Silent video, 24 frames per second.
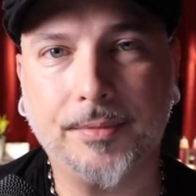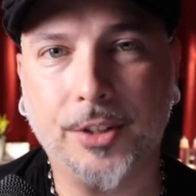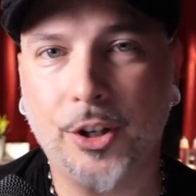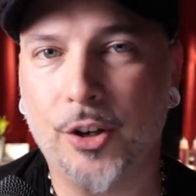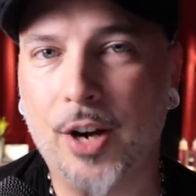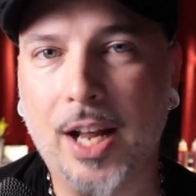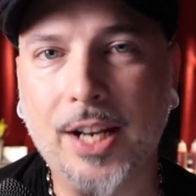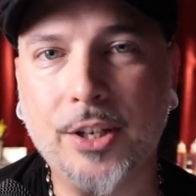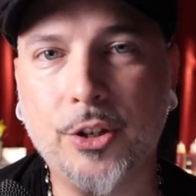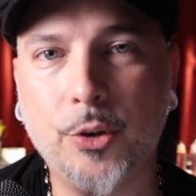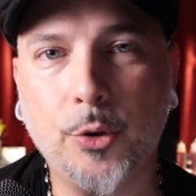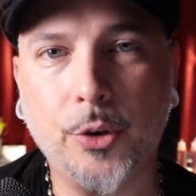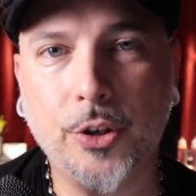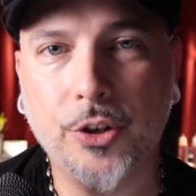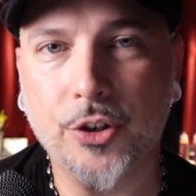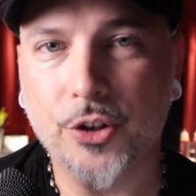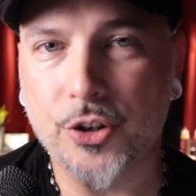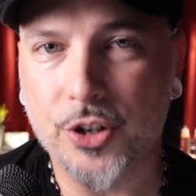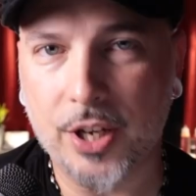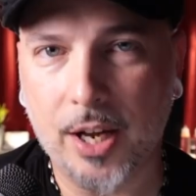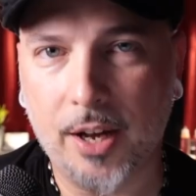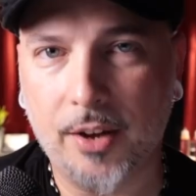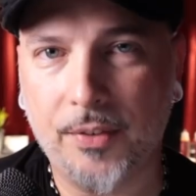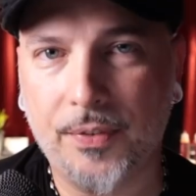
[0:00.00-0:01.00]
You're not doing
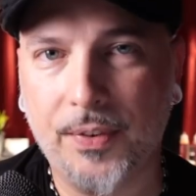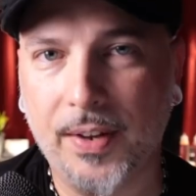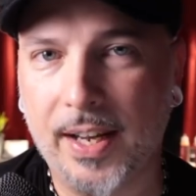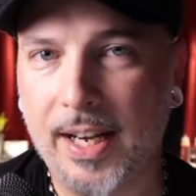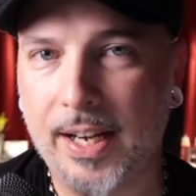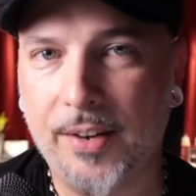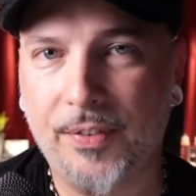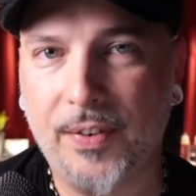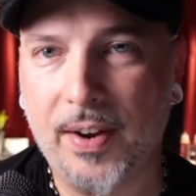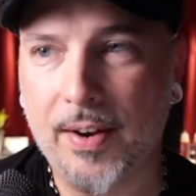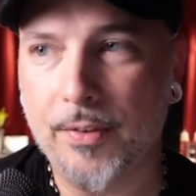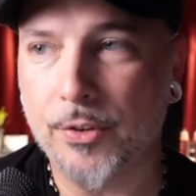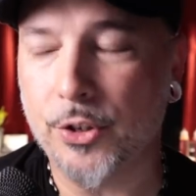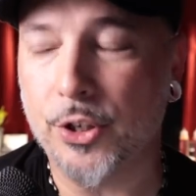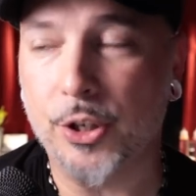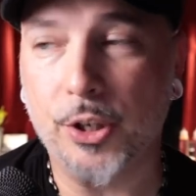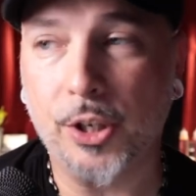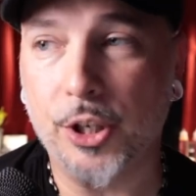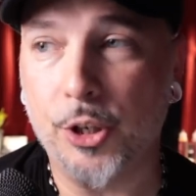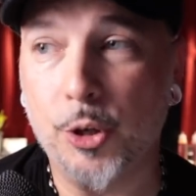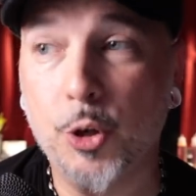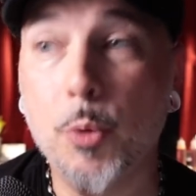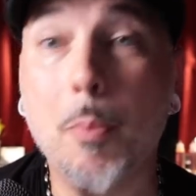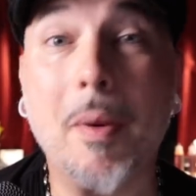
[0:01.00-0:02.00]
yourself any favors.
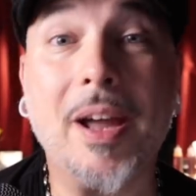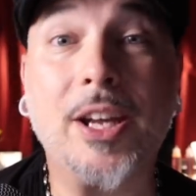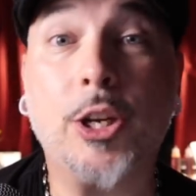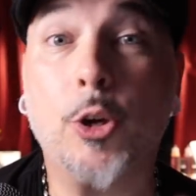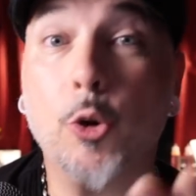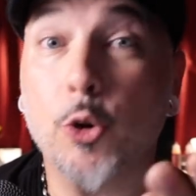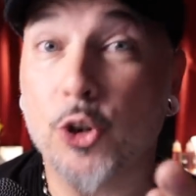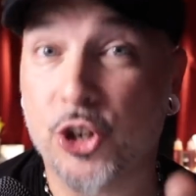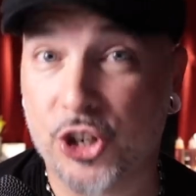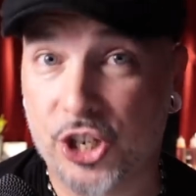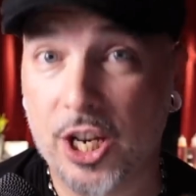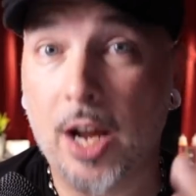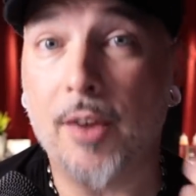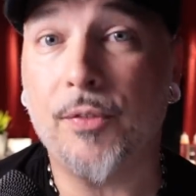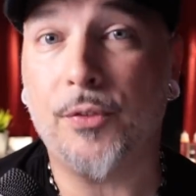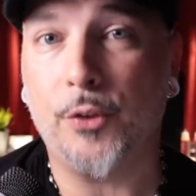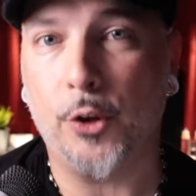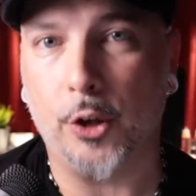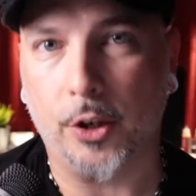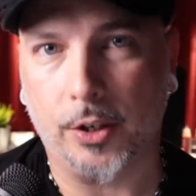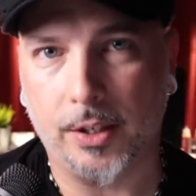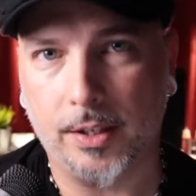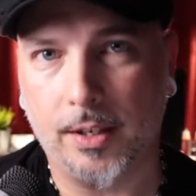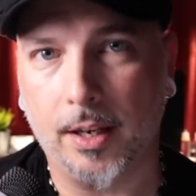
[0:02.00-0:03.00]
You make yourself
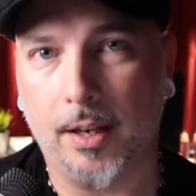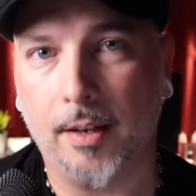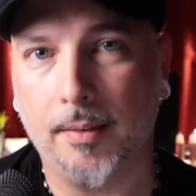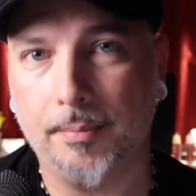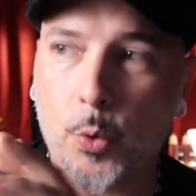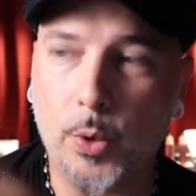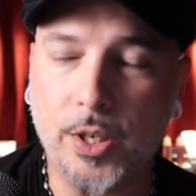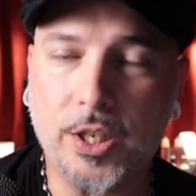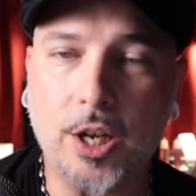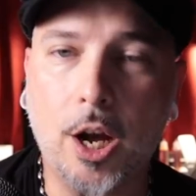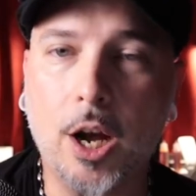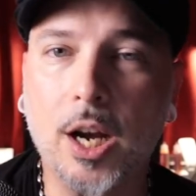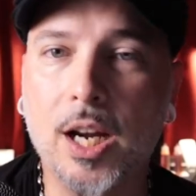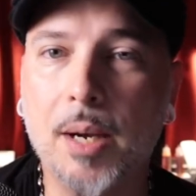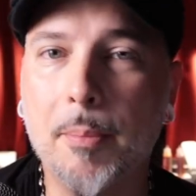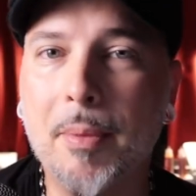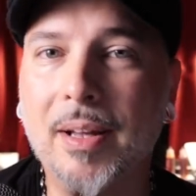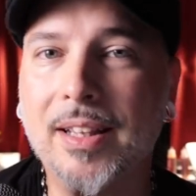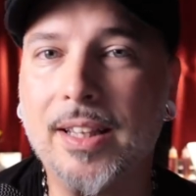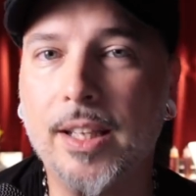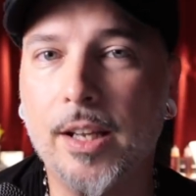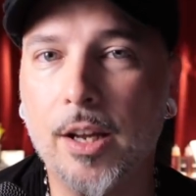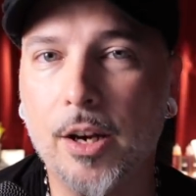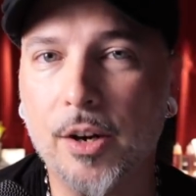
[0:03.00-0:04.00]
look dumb. Quit talking
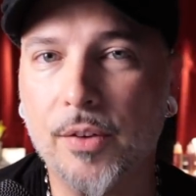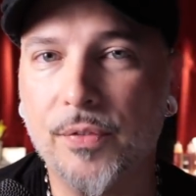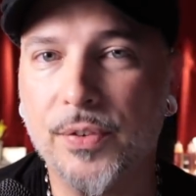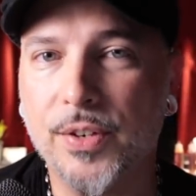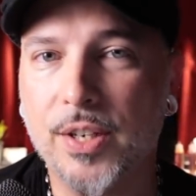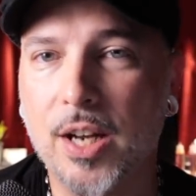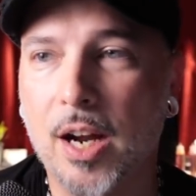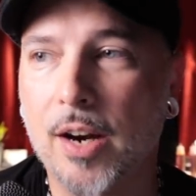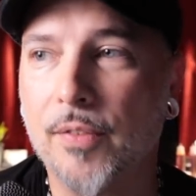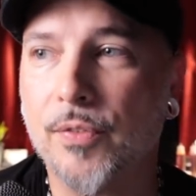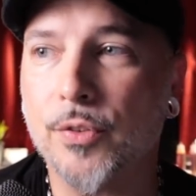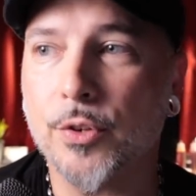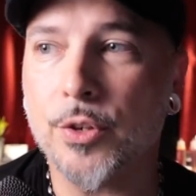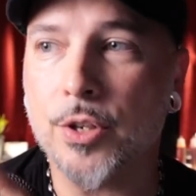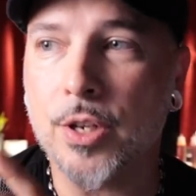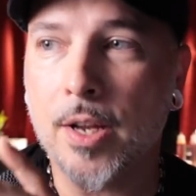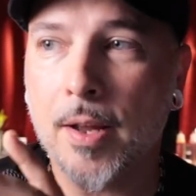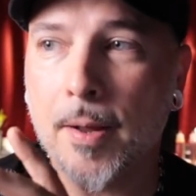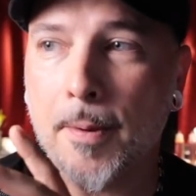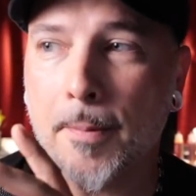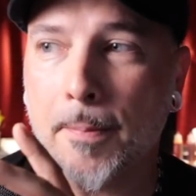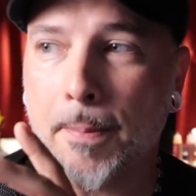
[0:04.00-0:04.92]
about the younger photographers